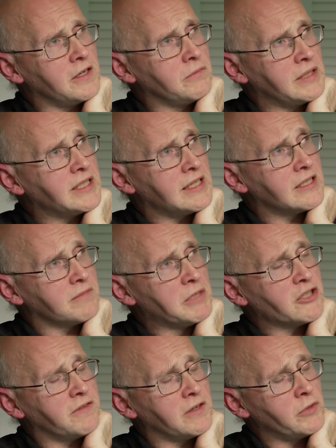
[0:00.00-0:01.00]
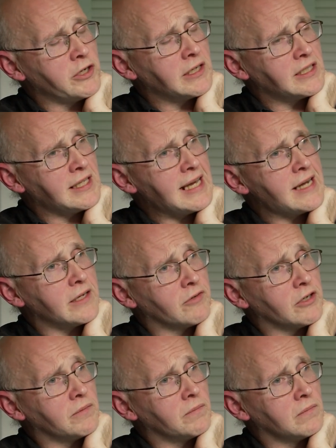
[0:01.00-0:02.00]
Is it as much fun when you get to the edit
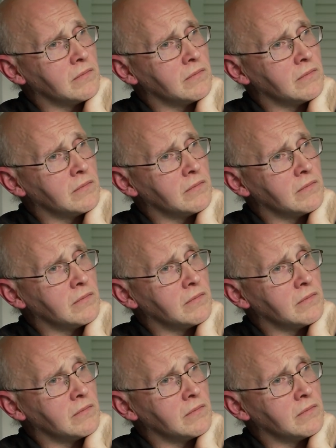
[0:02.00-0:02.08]
room?